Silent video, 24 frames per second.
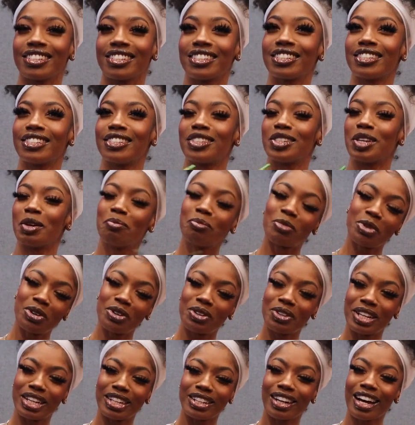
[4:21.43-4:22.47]

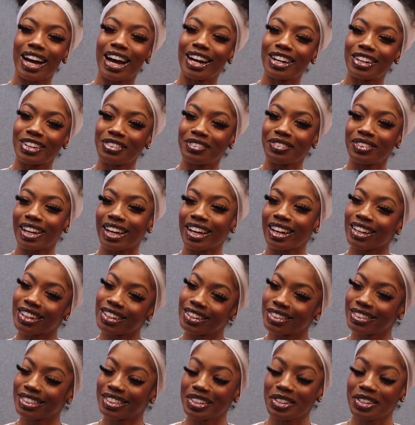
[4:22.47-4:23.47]
simple and kind of like,